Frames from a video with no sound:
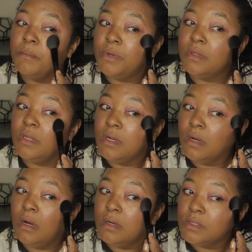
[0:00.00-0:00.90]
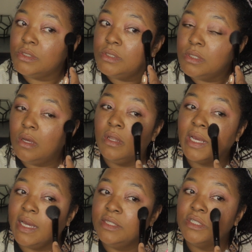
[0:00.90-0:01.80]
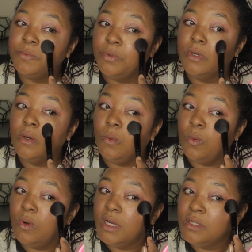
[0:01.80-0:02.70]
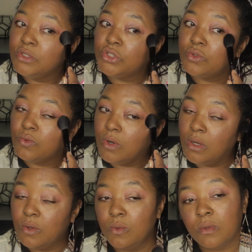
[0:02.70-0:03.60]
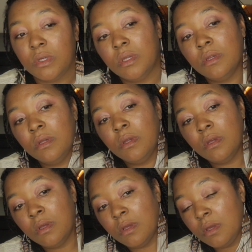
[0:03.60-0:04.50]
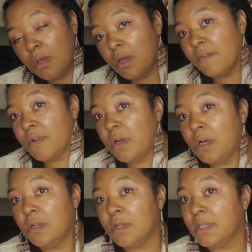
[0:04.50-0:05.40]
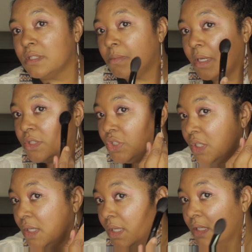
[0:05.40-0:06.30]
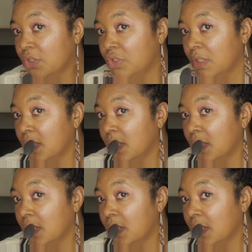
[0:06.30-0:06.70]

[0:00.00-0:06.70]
But there are so, like, I just put one stroke of color against my cheek and it